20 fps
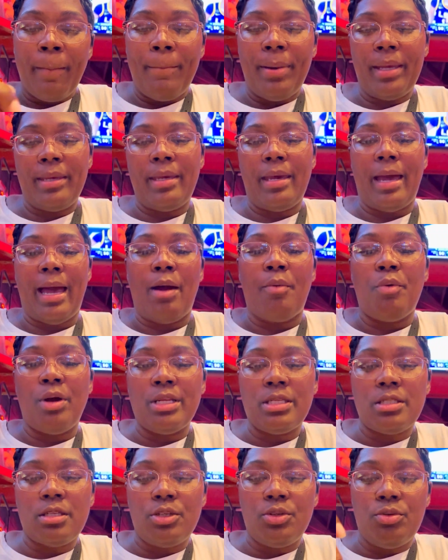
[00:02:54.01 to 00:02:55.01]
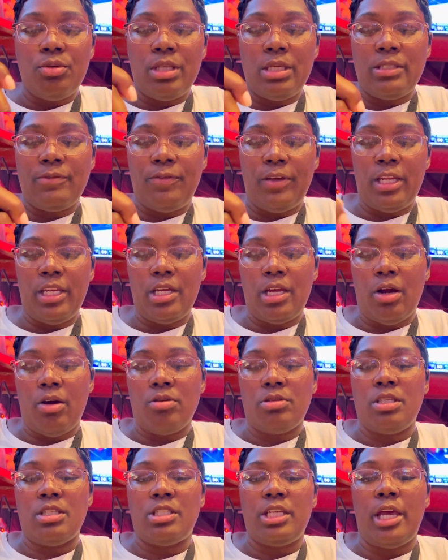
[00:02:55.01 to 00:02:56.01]
But yeah, I wanted to do this
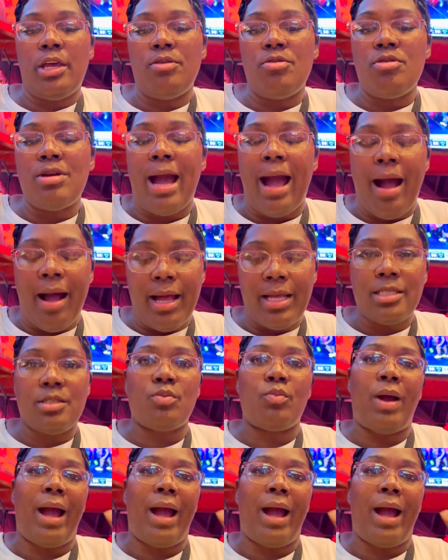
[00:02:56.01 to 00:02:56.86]
video to tell you guys